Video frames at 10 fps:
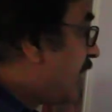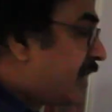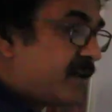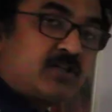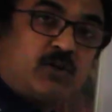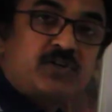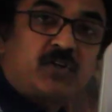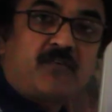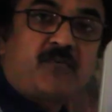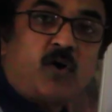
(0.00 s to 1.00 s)
resolution
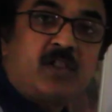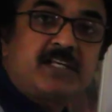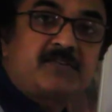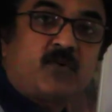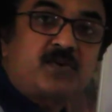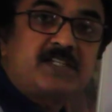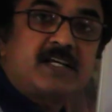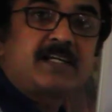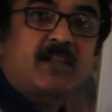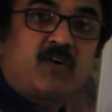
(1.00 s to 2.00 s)
of all these
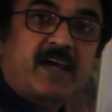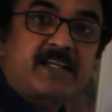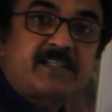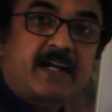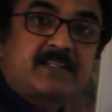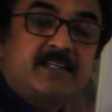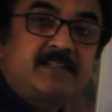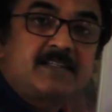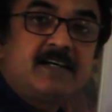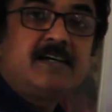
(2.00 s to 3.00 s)
forces along
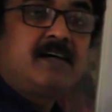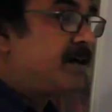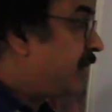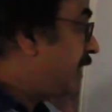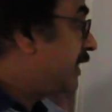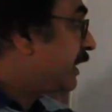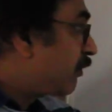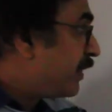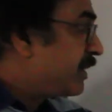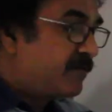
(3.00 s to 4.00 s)
x-axis,
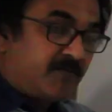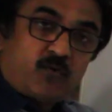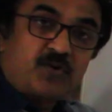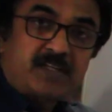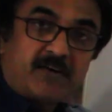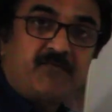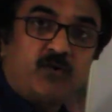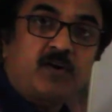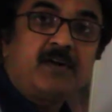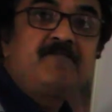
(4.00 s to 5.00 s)
including force
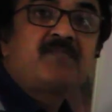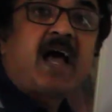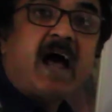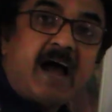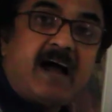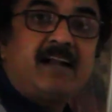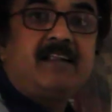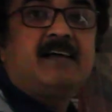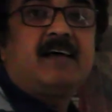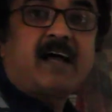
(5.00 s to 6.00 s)
F4, and
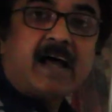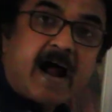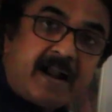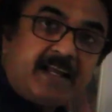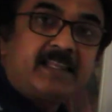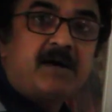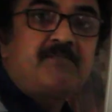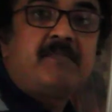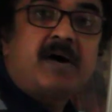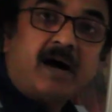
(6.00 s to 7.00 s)
adding
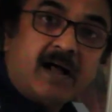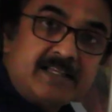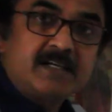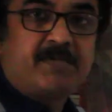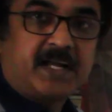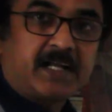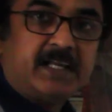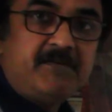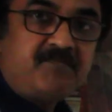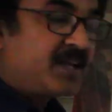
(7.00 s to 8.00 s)
them
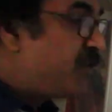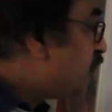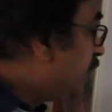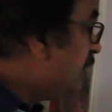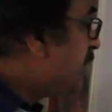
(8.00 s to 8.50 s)
algebraically will